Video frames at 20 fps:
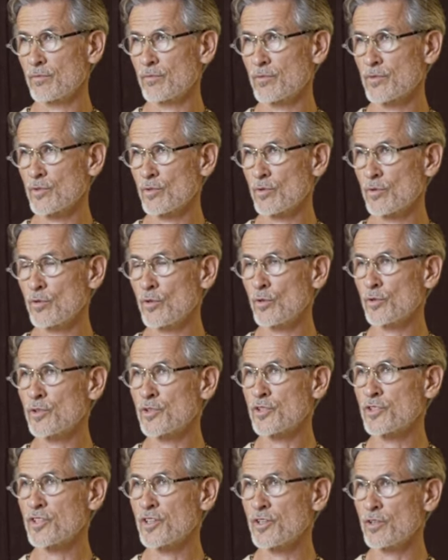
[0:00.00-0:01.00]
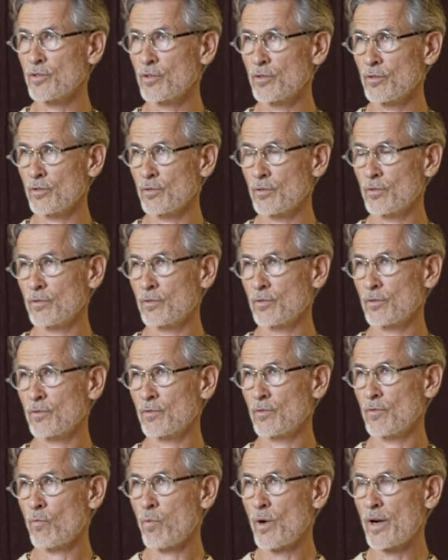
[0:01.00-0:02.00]
So that not a single
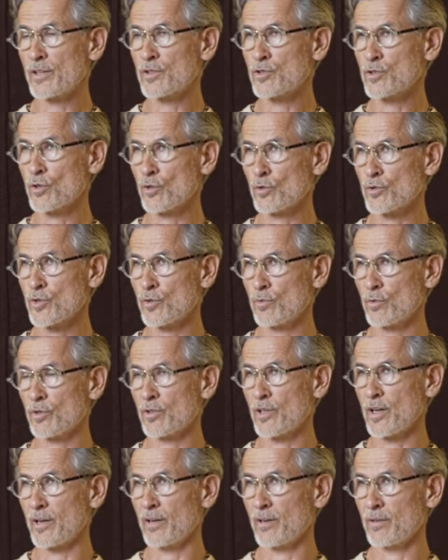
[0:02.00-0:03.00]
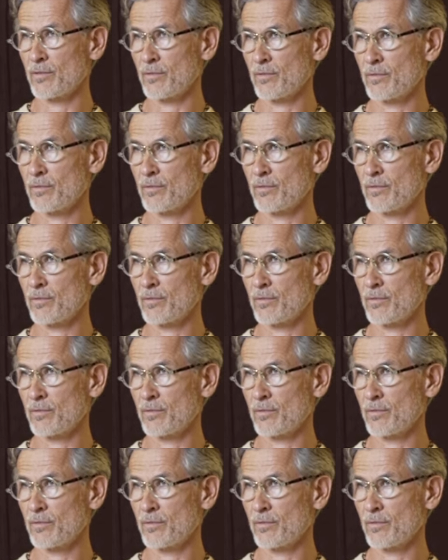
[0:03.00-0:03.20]
white soldier will die.